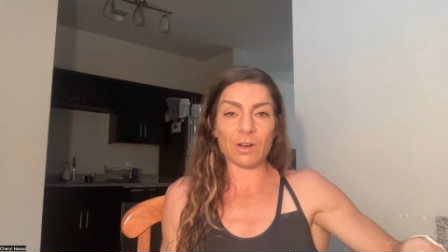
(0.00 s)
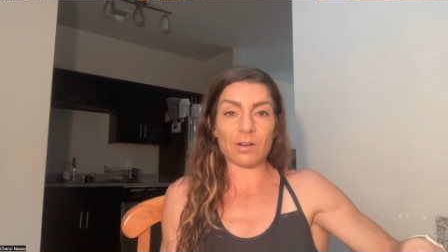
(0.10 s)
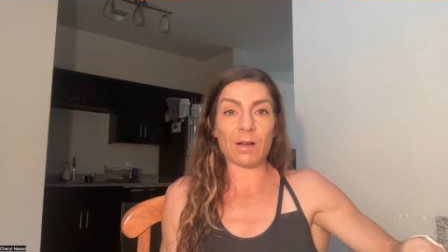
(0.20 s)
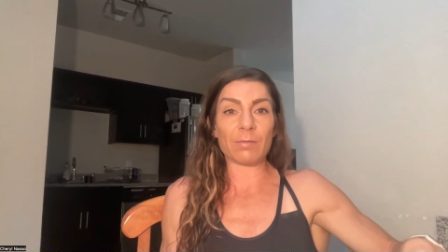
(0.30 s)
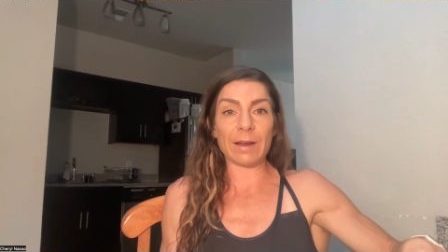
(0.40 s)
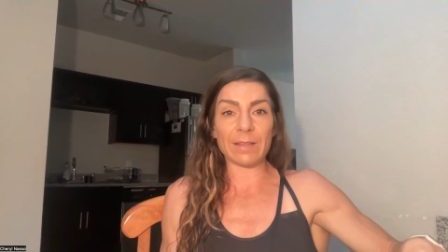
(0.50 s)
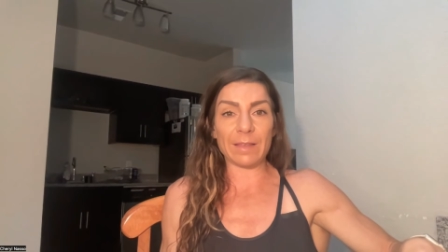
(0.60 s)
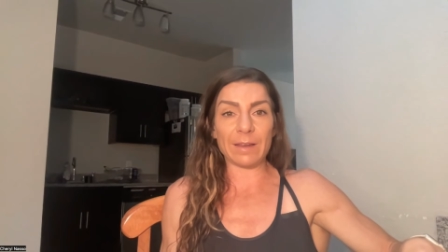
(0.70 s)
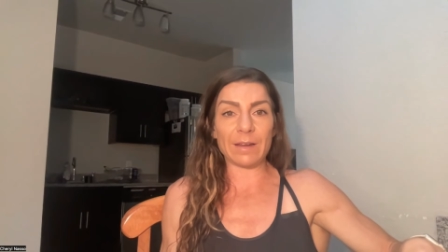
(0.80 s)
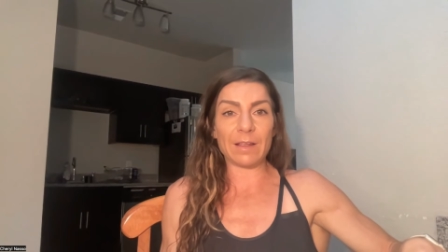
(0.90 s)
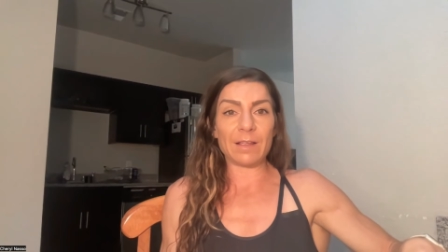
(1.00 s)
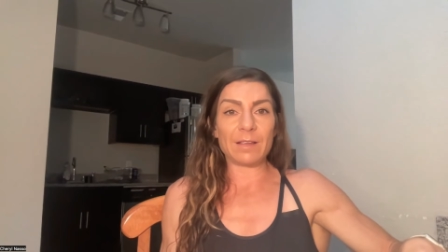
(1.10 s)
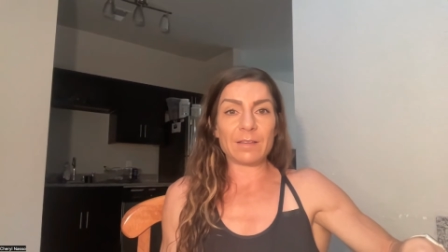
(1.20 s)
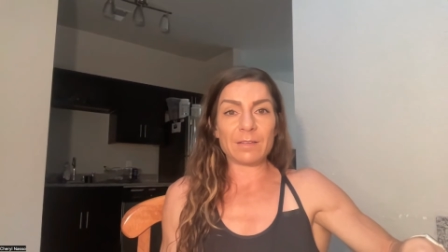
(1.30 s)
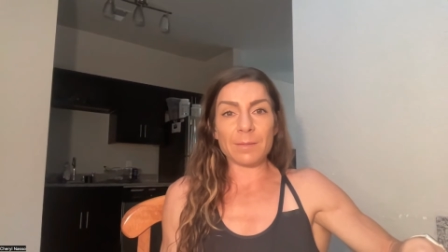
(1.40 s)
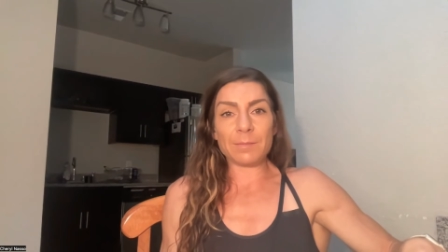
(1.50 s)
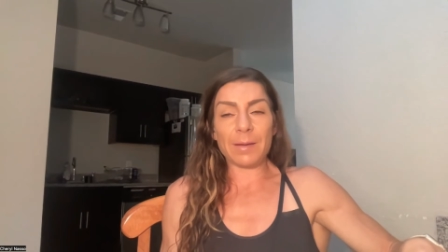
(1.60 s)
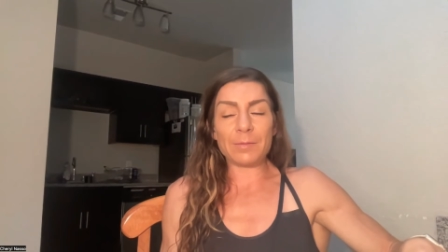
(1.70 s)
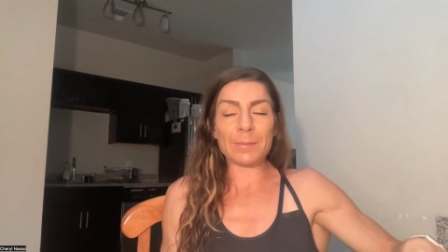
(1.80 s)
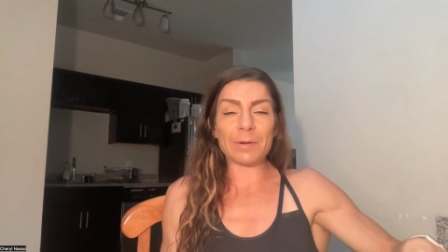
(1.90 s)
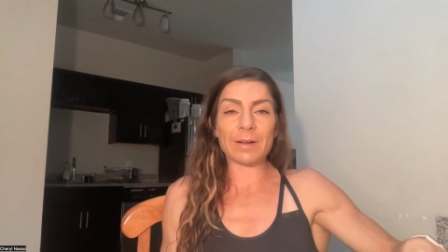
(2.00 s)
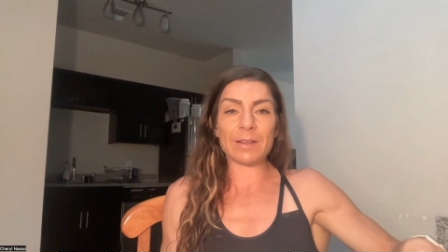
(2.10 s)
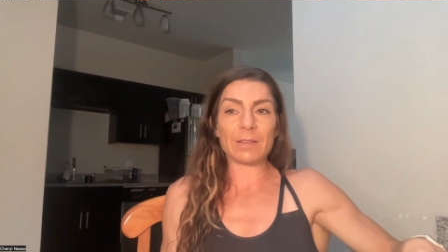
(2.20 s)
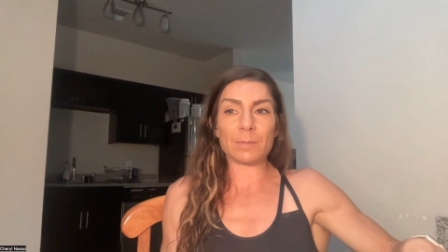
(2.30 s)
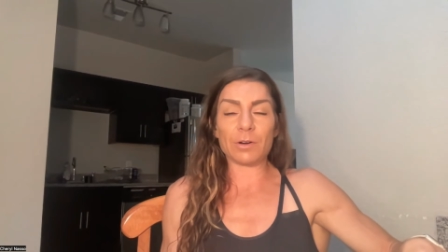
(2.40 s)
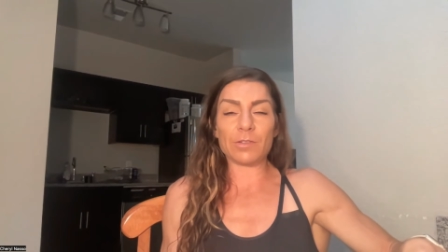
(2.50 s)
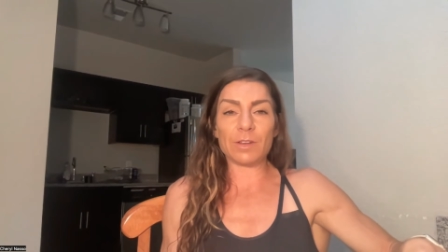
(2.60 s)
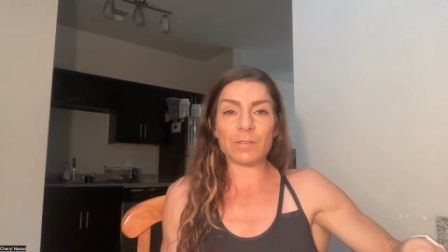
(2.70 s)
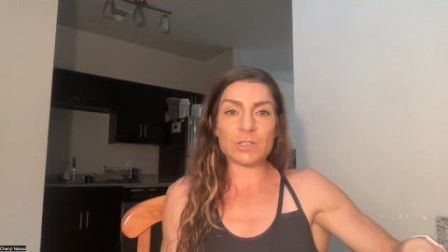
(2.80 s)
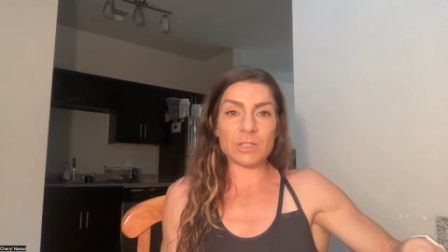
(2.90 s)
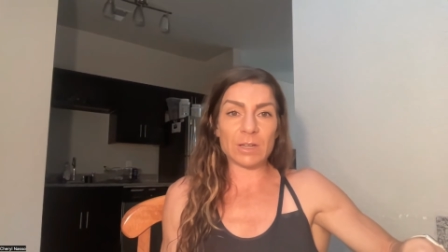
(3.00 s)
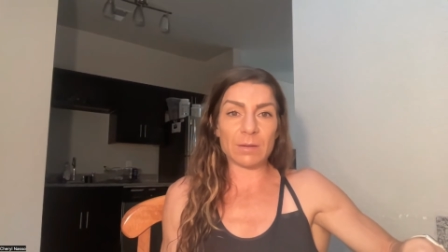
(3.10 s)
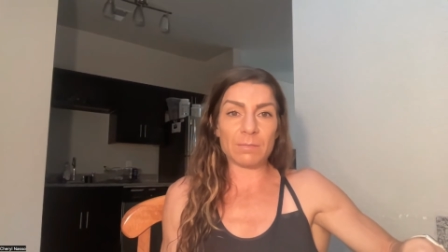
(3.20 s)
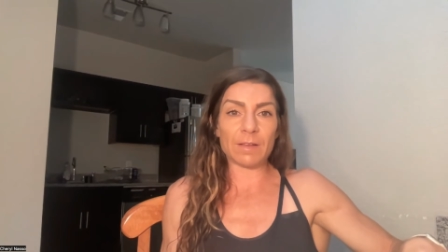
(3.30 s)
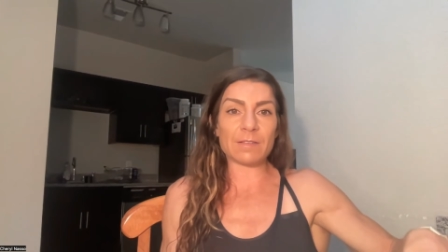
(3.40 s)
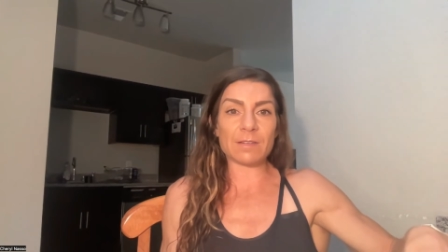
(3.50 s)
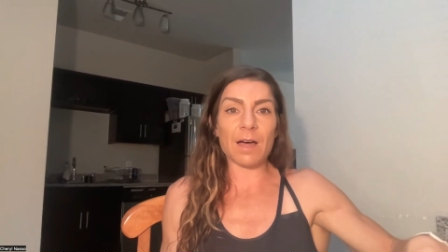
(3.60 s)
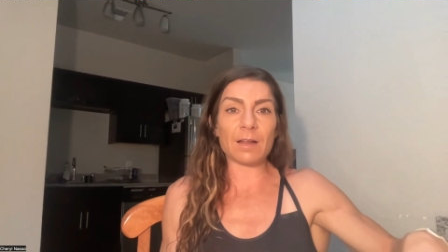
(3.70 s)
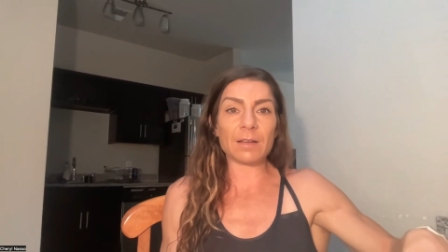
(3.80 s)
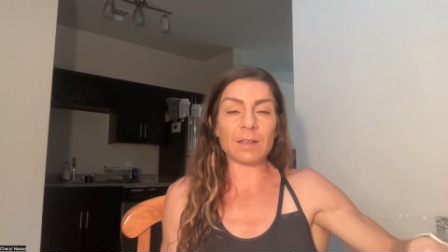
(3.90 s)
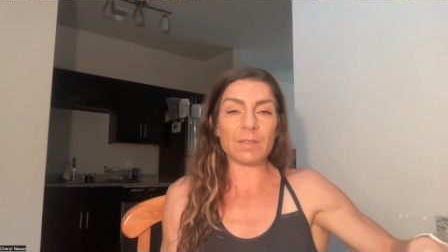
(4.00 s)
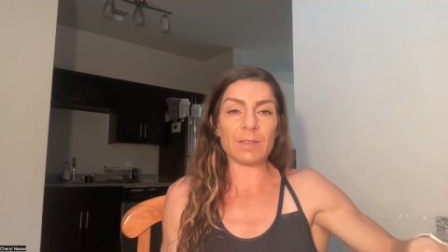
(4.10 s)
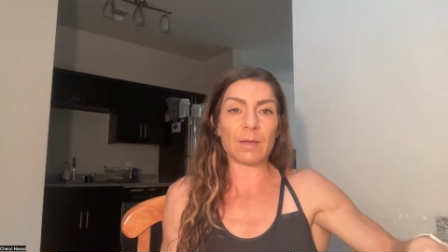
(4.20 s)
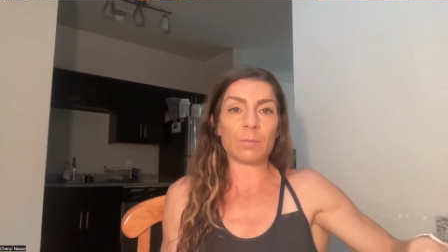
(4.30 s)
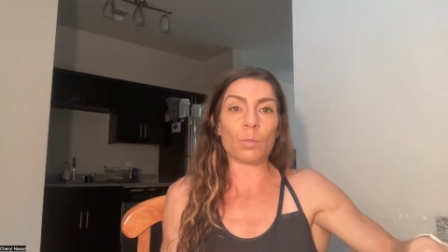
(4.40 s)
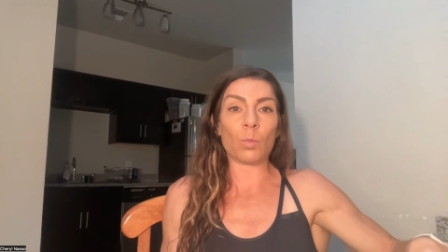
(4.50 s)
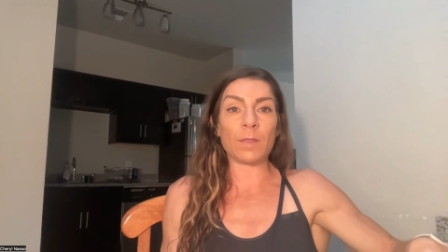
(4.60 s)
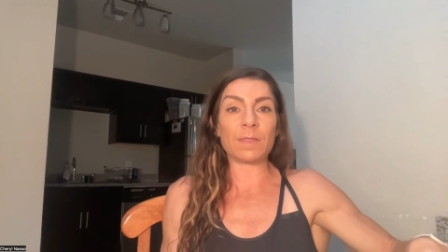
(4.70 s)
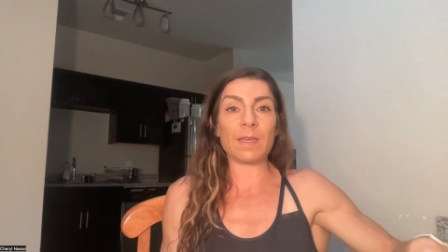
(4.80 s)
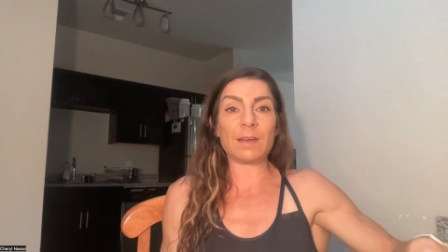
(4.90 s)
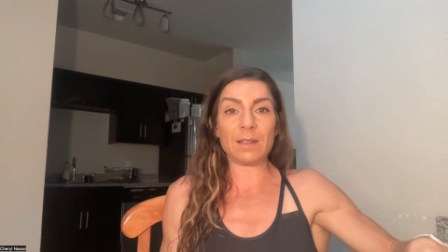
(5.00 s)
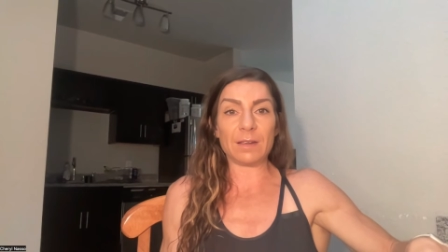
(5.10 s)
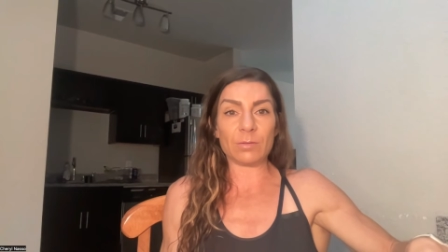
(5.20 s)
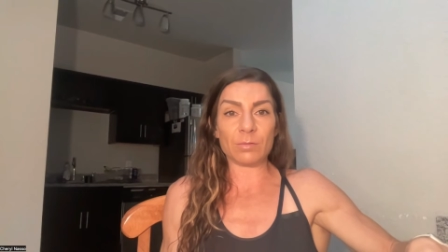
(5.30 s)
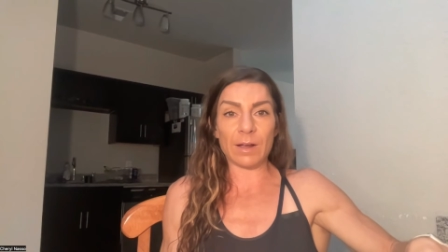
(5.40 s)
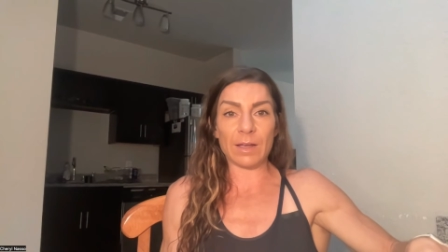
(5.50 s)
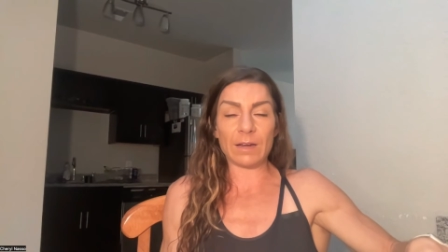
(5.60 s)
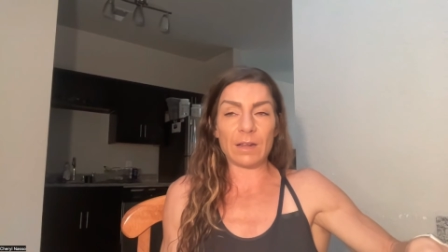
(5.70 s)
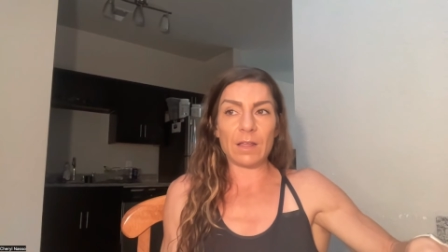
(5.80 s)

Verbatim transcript: are not regulated, sometimes people are at the mercy of a gym that's not giving them what they need, right?